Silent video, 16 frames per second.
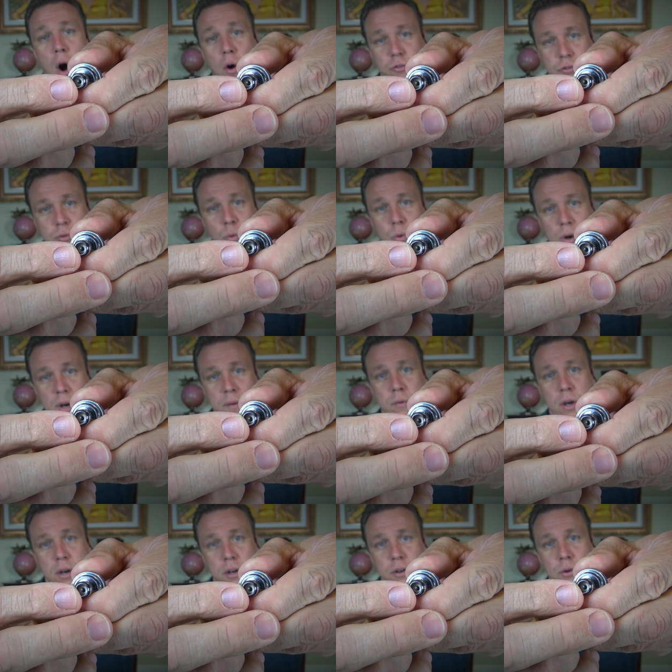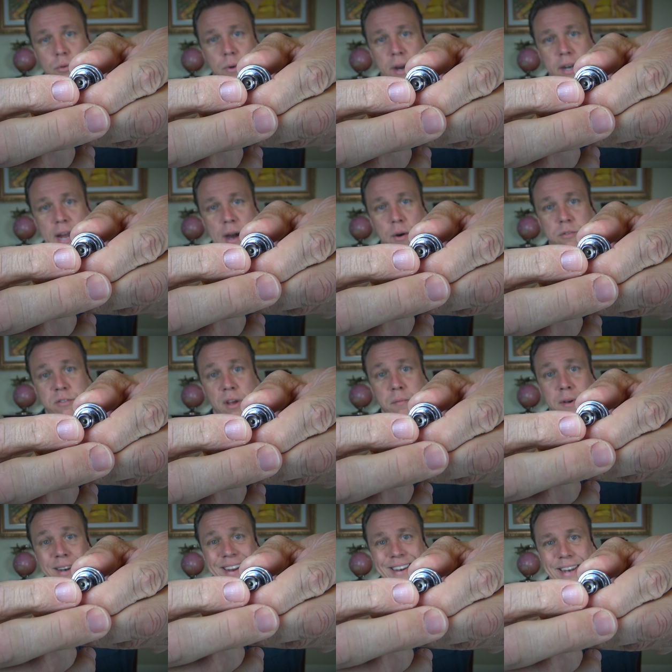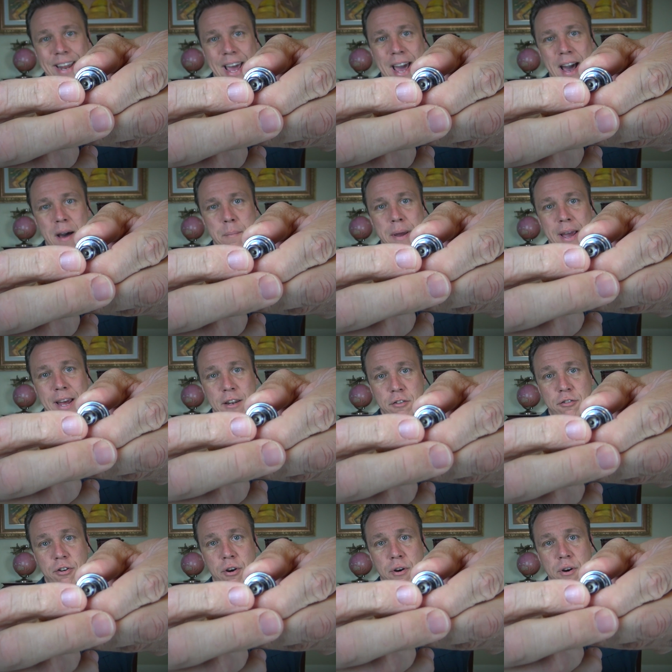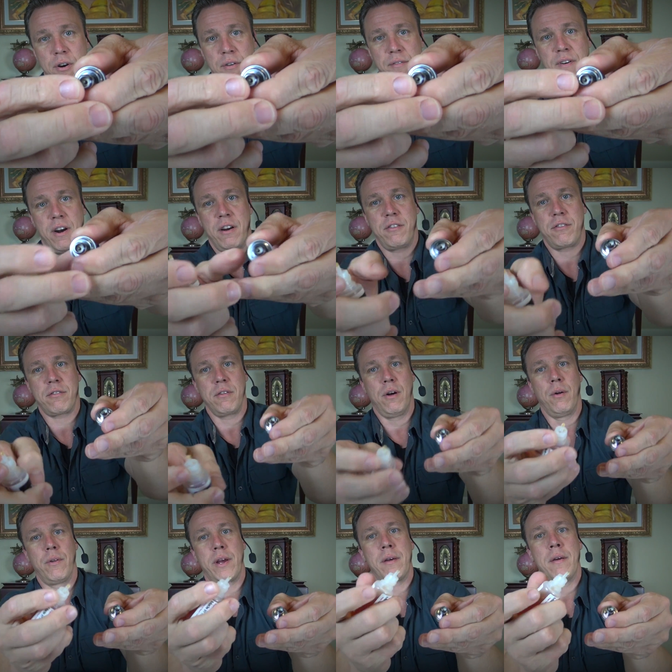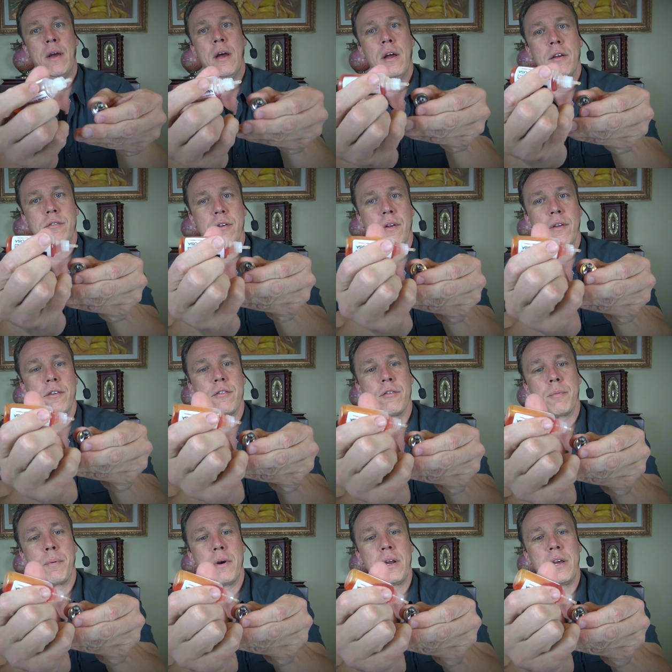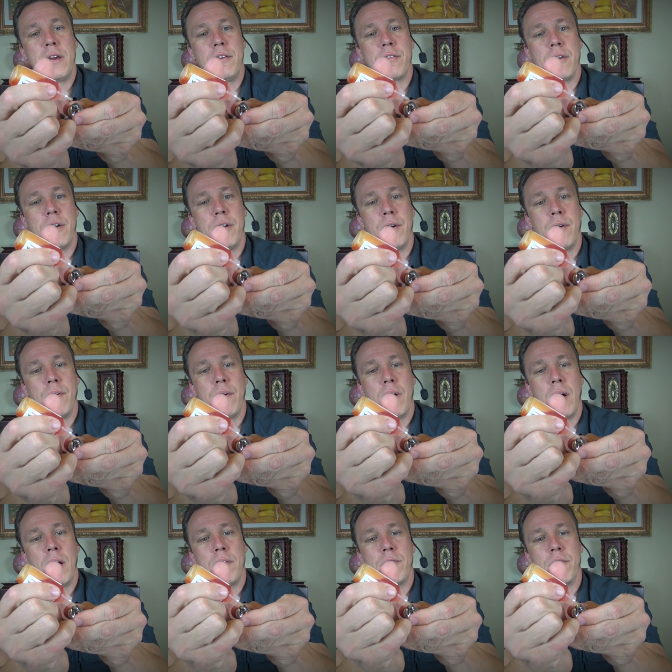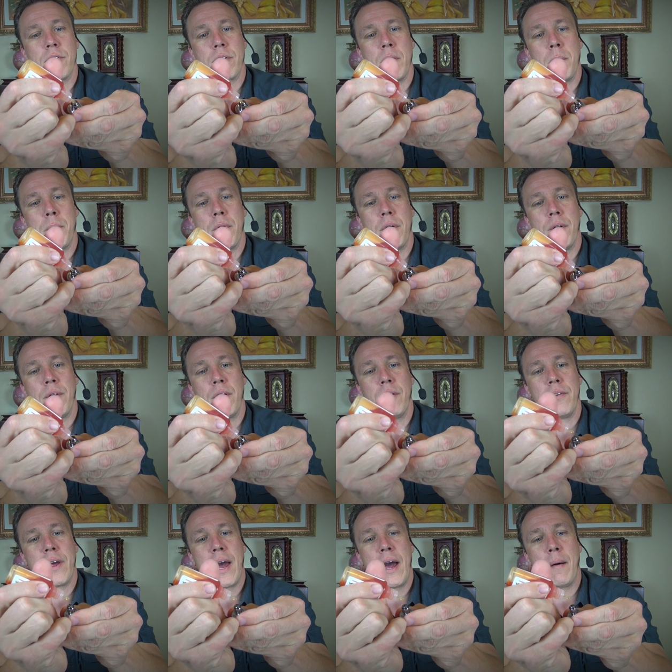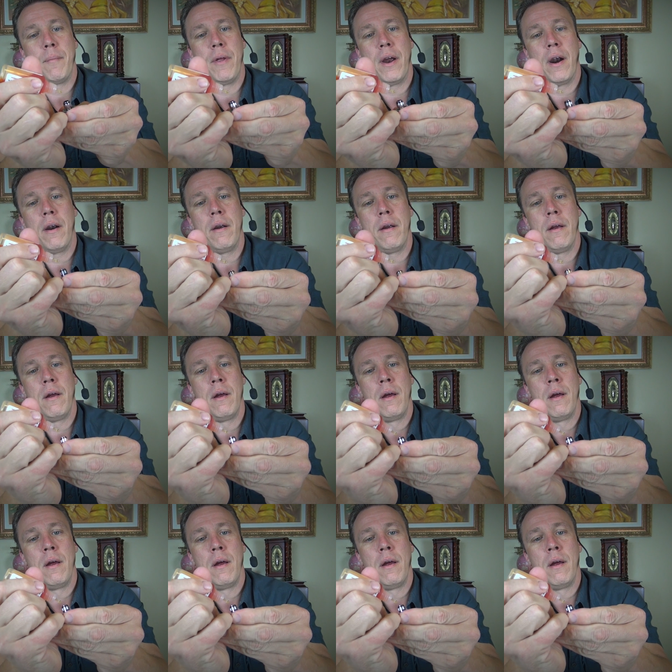So what I'm going to do right now is I'm going to dab and turn very slowly. So this is pretty easy to do. I'm just going to put a little dab there.